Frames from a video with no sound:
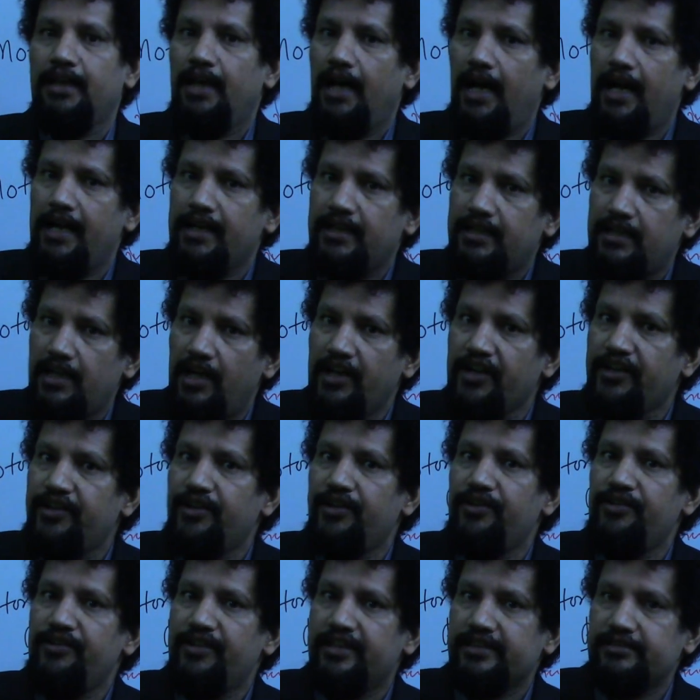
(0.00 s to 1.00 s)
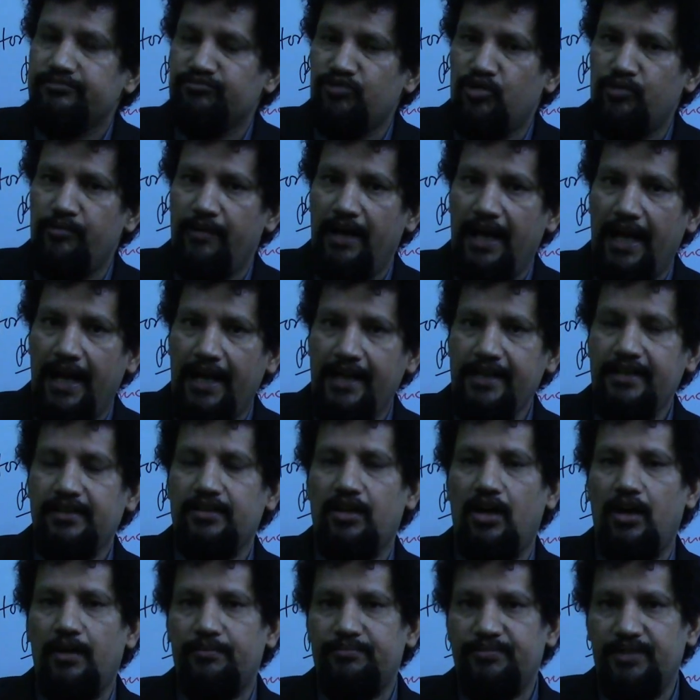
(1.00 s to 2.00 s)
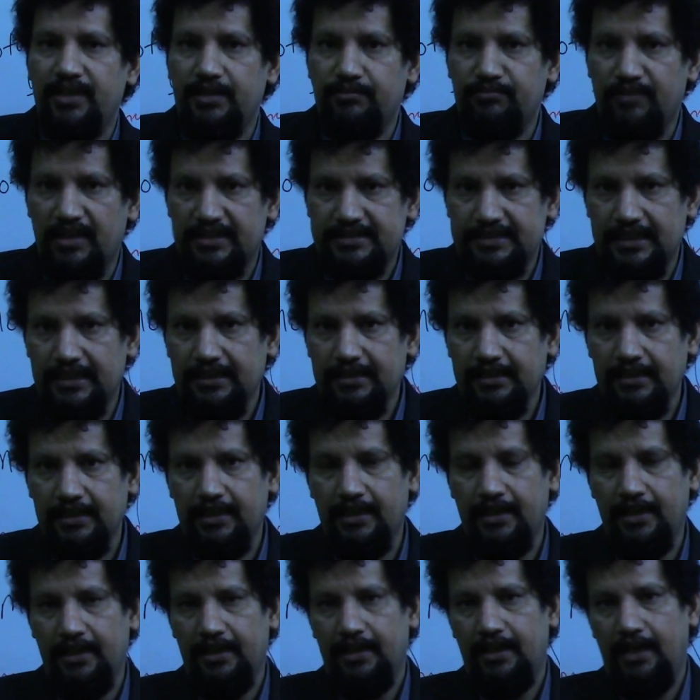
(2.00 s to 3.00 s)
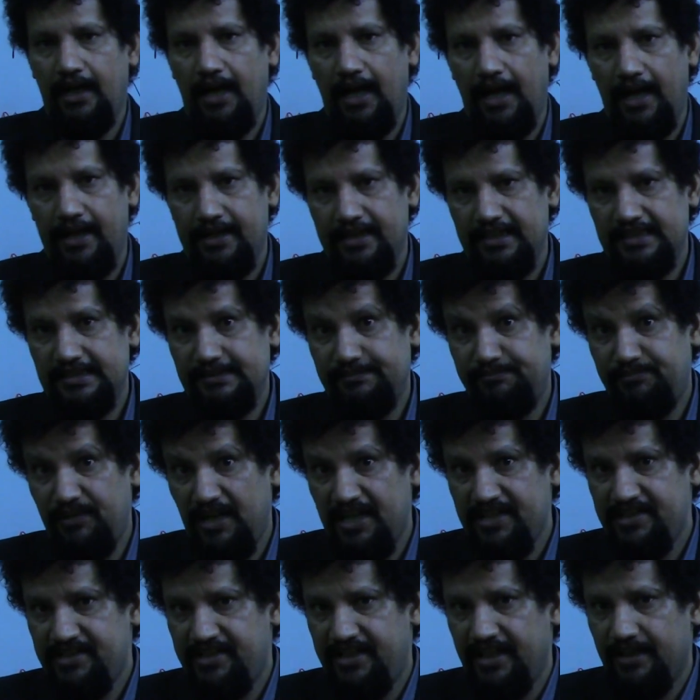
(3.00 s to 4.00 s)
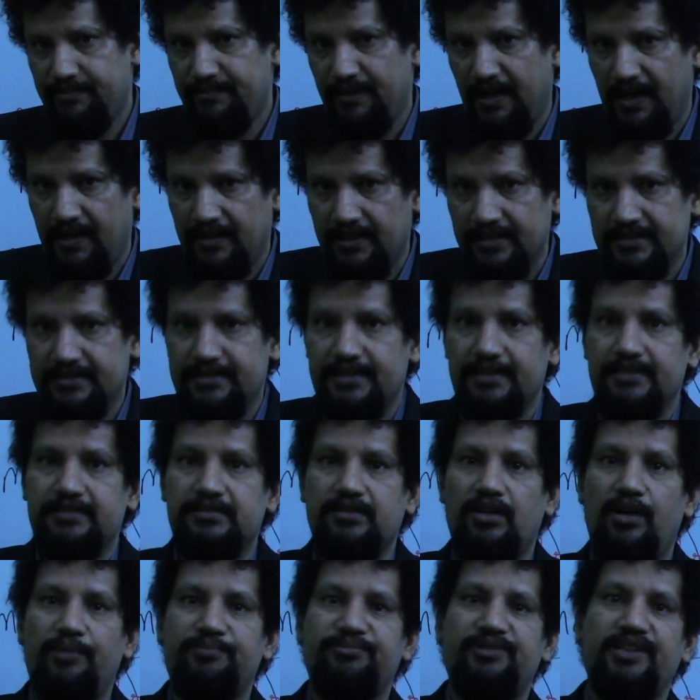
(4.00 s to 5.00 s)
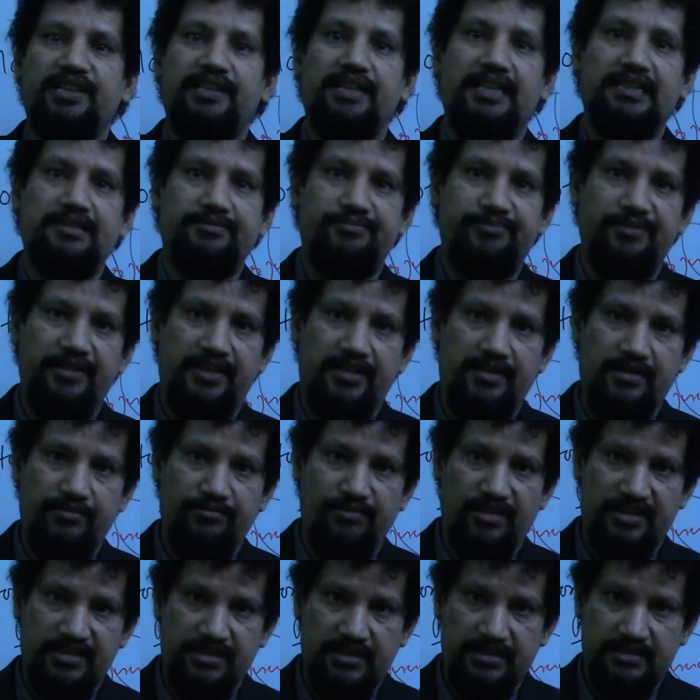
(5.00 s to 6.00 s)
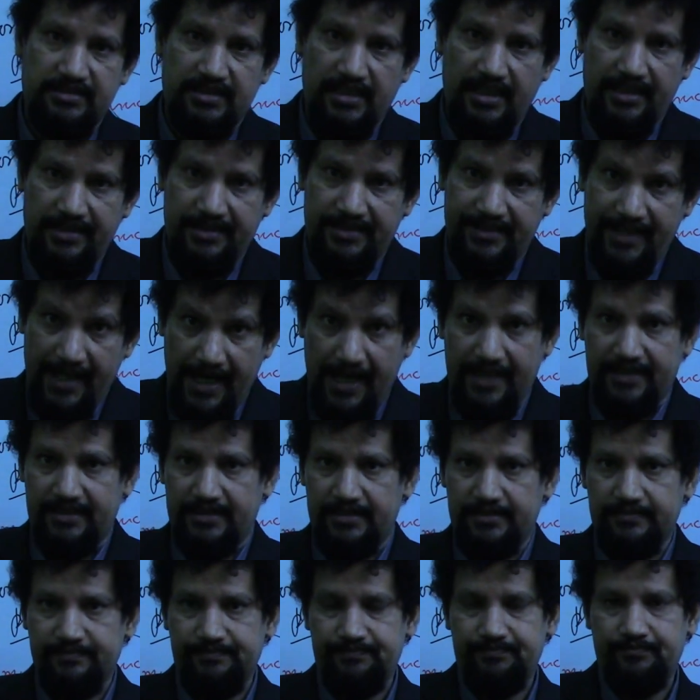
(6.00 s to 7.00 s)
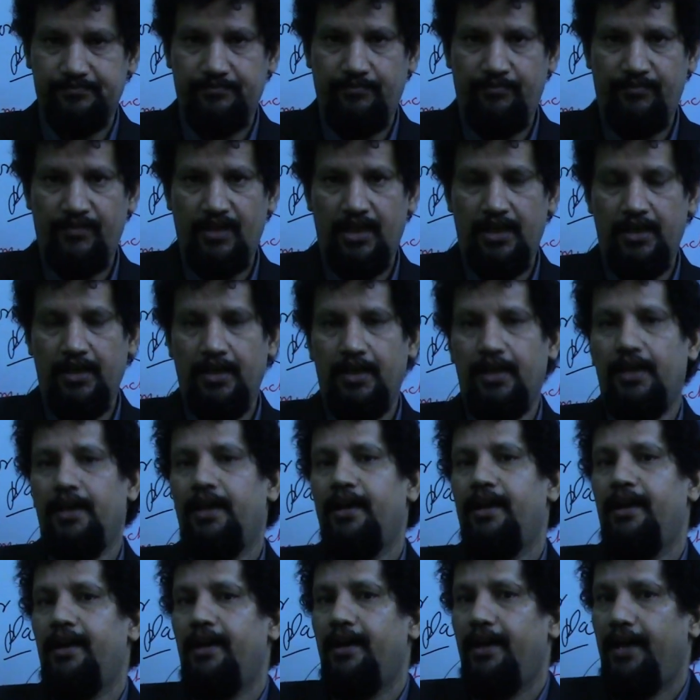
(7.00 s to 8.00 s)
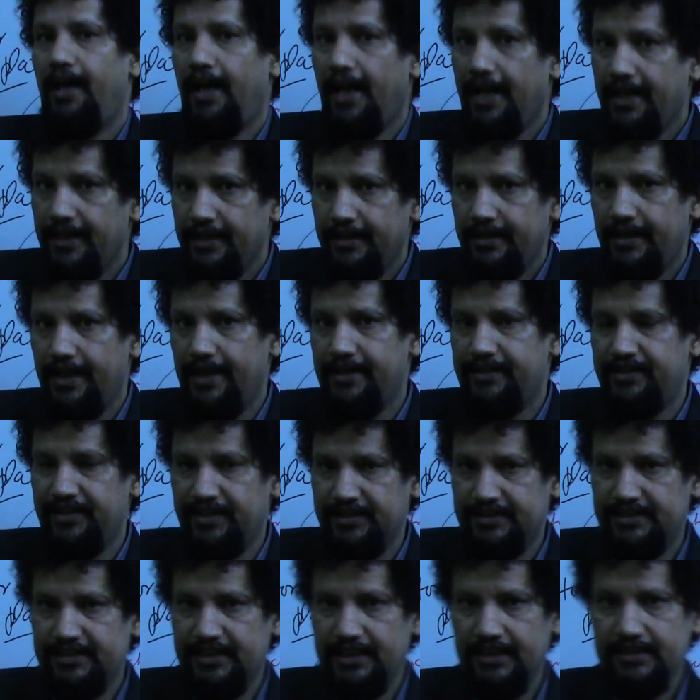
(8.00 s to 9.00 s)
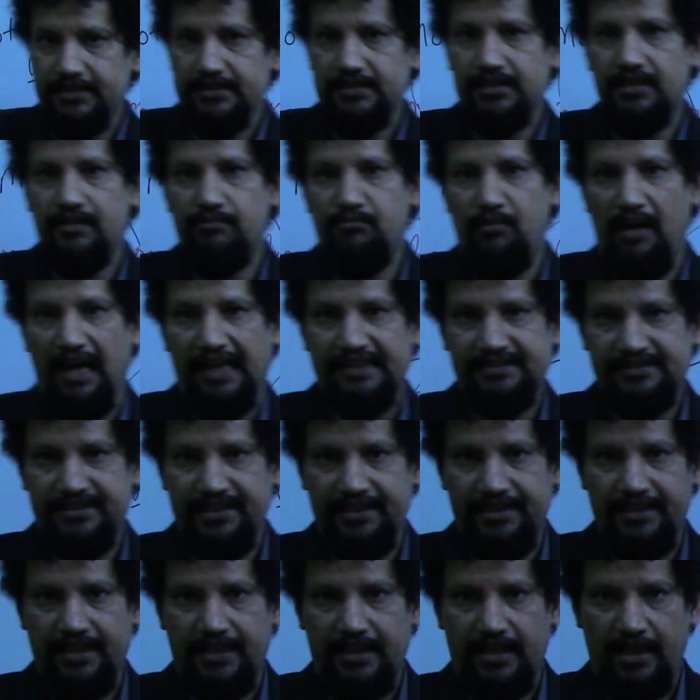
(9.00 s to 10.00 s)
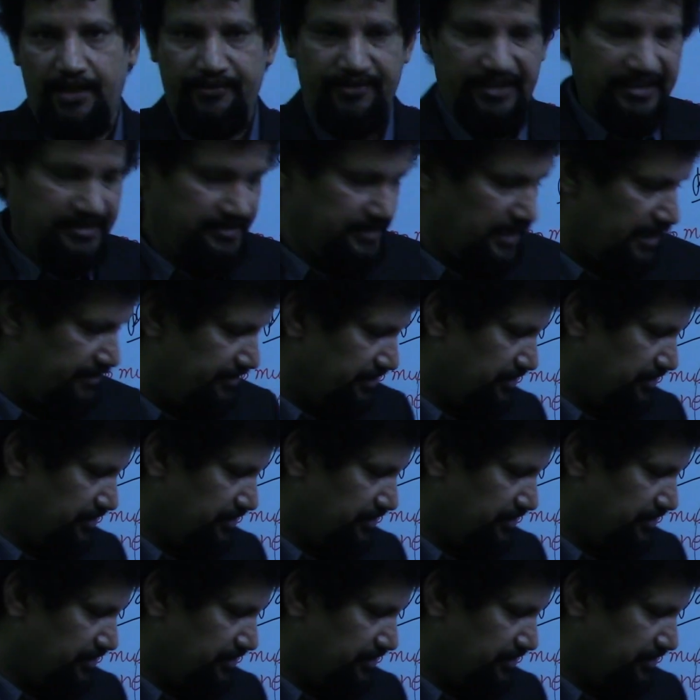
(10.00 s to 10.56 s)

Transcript: and continuous movement of the muscle and spastic paralysis of the respiratory muscles and death. And a disease, Myasthenia Gravis, I